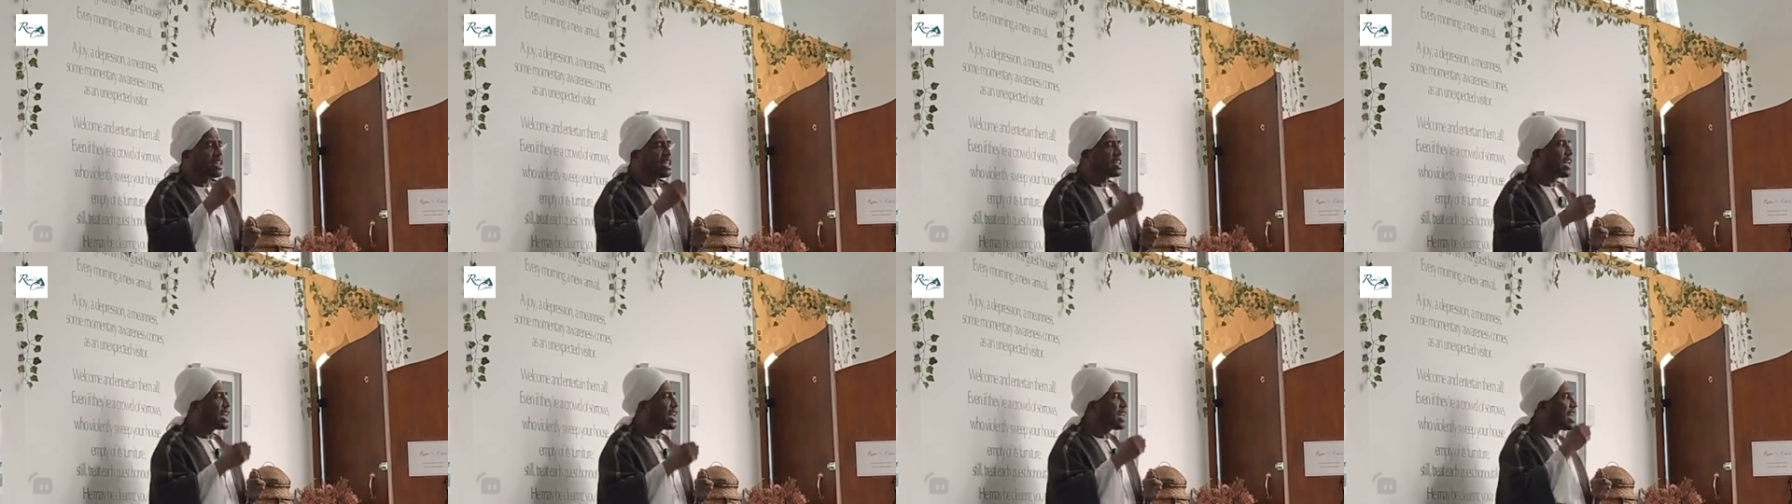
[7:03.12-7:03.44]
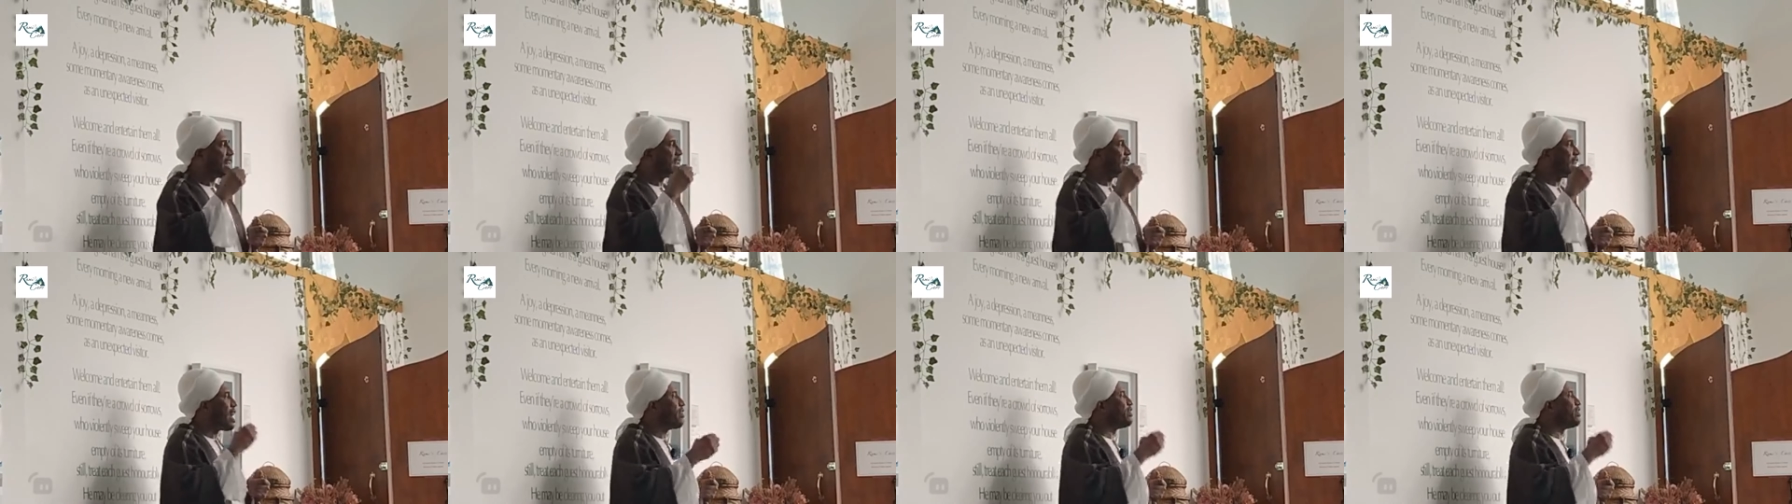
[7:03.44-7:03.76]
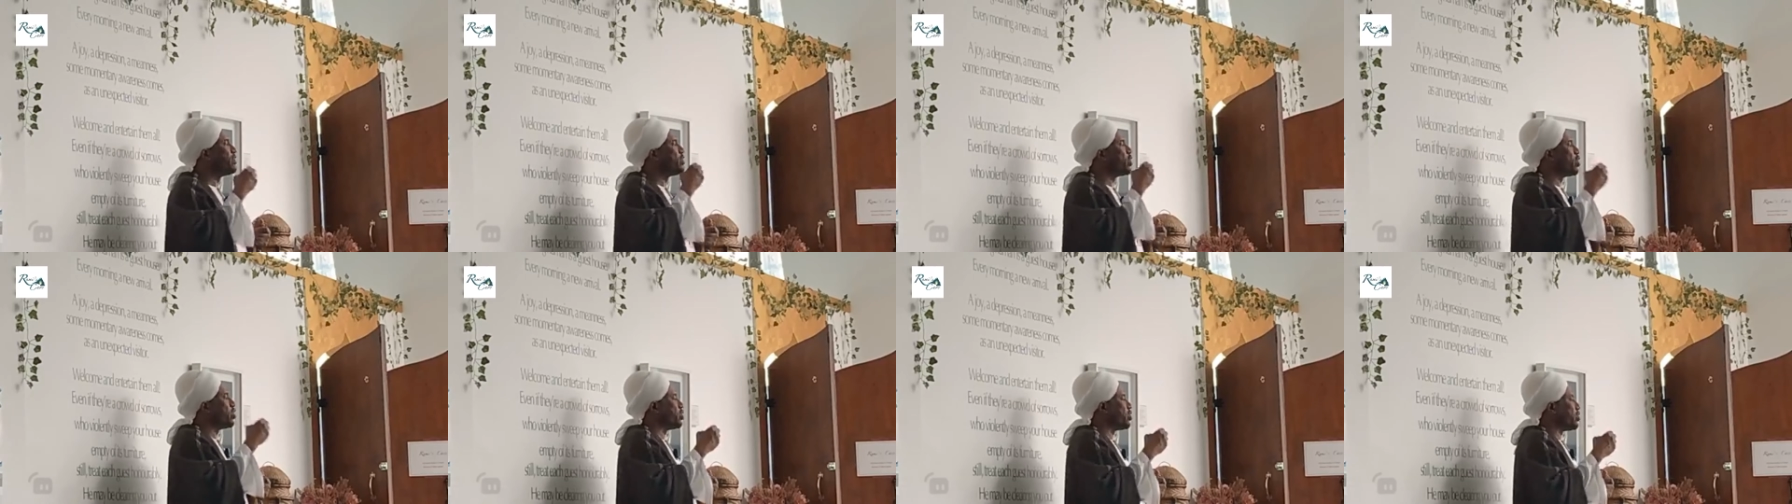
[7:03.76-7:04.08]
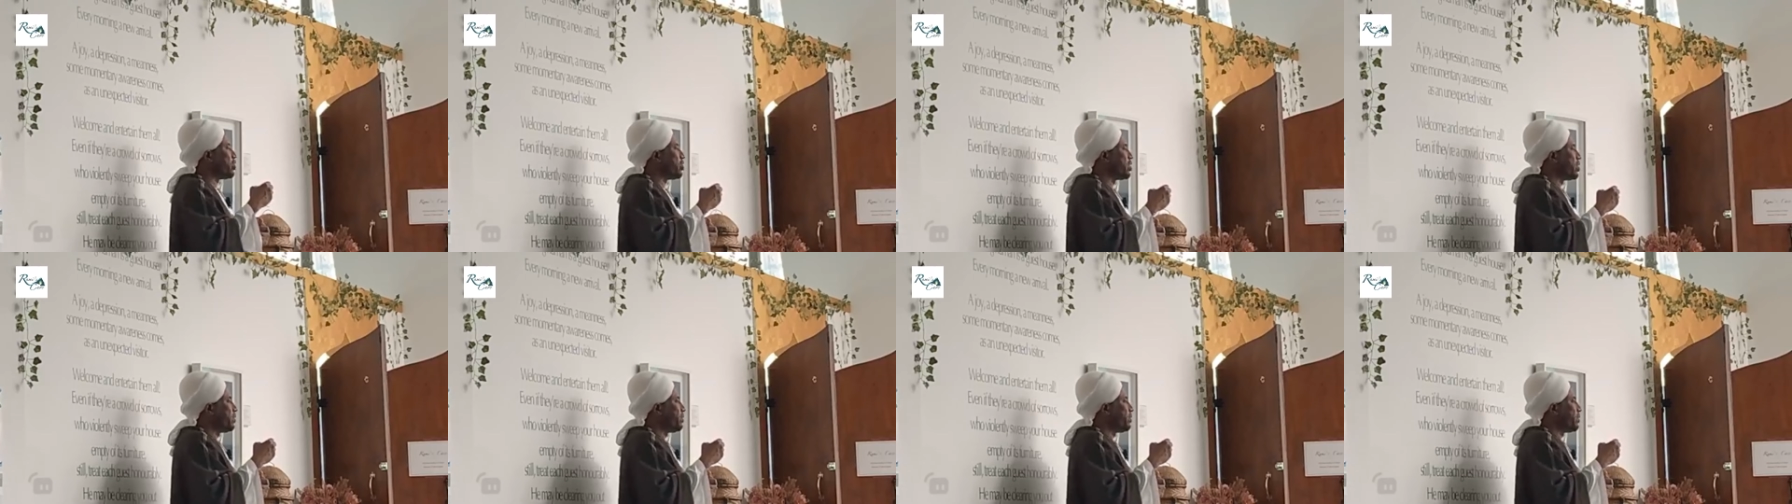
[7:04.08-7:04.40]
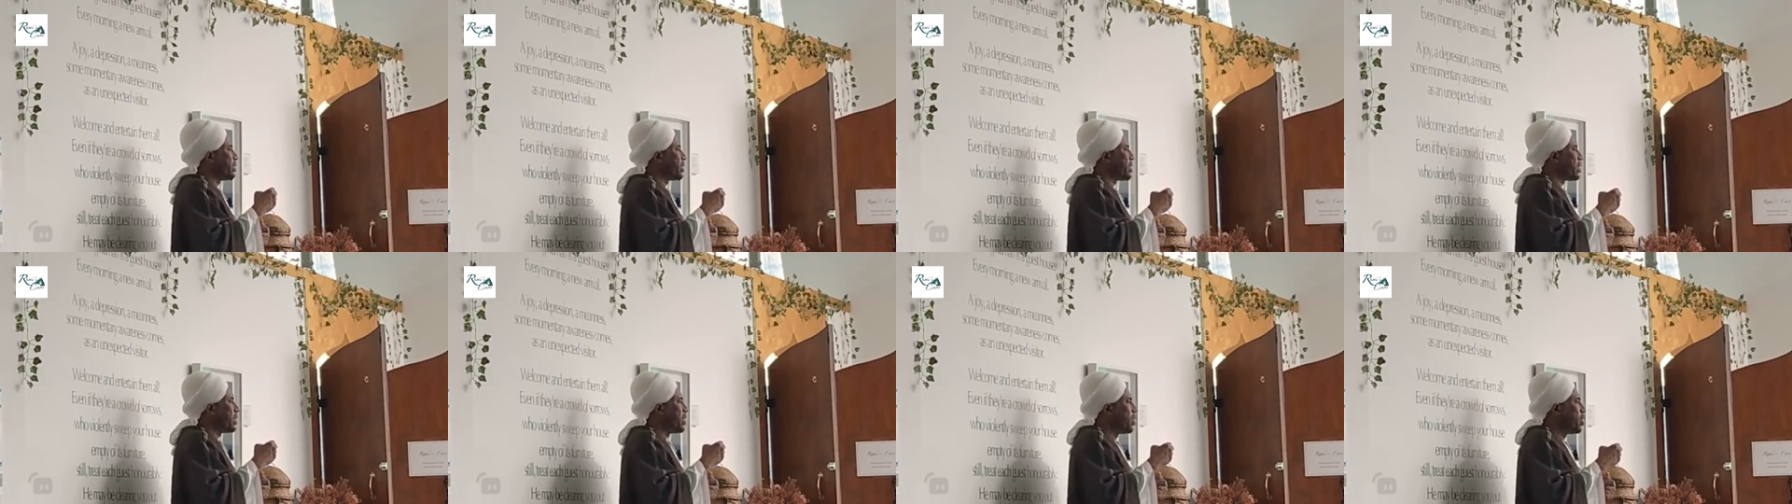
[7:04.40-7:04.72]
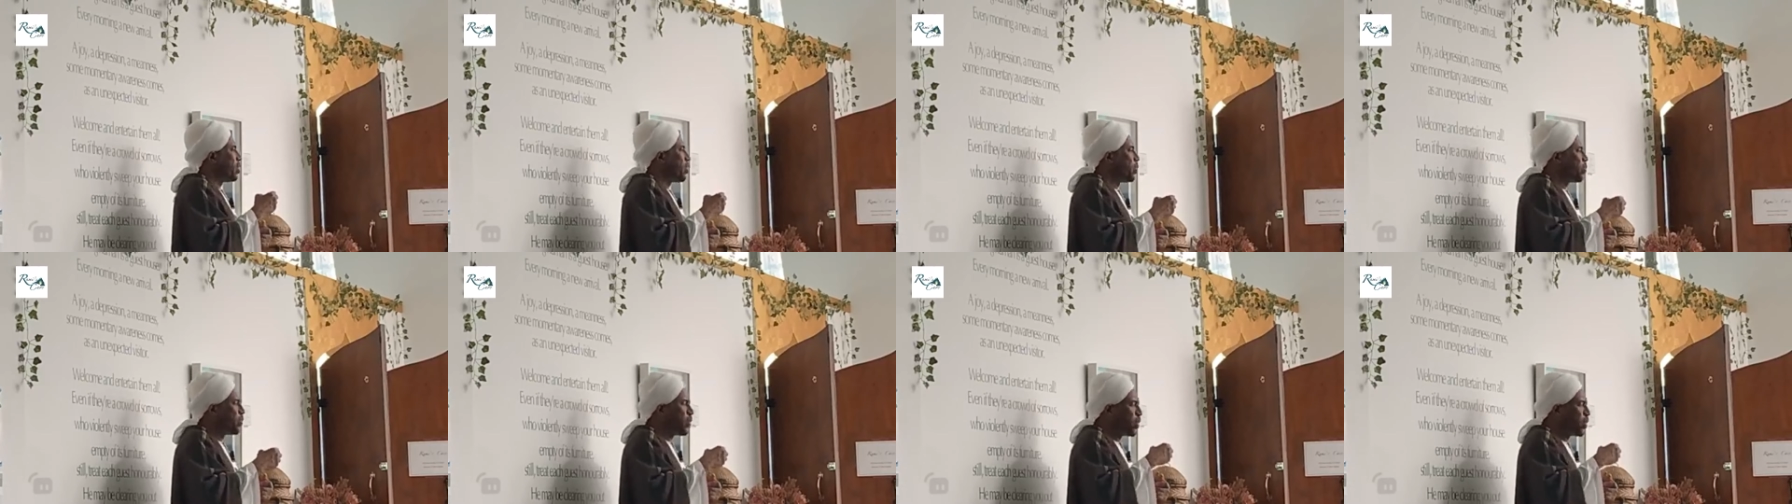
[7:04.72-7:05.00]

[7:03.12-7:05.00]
Indeed, Allah loves those who